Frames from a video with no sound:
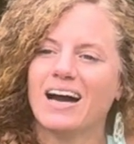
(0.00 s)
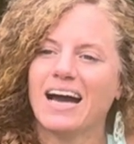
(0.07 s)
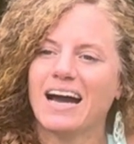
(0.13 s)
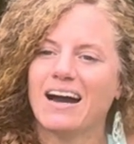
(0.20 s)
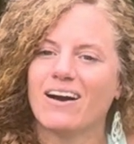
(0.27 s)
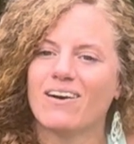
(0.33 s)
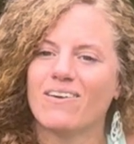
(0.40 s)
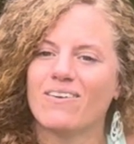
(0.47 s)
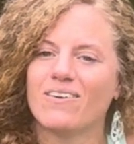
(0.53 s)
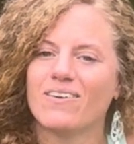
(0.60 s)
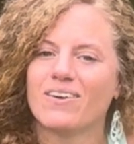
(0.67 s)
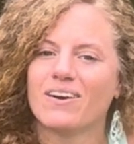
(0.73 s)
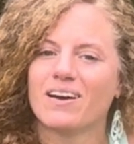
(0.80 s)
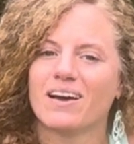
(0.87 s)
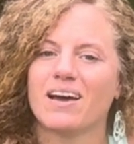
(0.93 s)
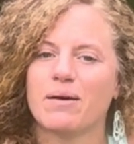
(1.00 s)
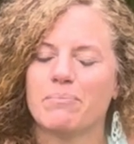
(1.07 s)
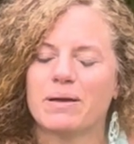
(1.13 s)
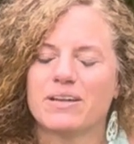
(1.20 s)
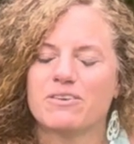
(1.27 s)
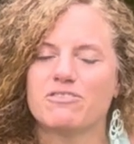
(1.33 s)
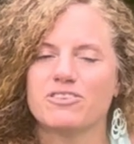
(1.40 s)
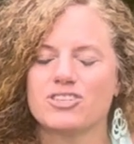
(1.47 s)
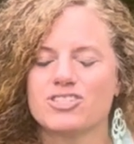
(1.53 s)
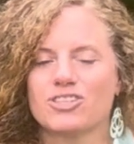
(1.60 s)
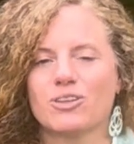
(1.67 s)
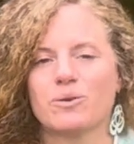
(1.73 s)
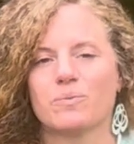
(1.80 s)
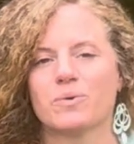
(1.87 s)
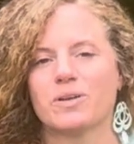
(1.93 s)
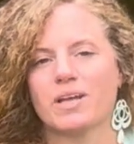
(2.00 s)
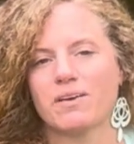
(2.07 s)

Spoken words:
how beneficial it would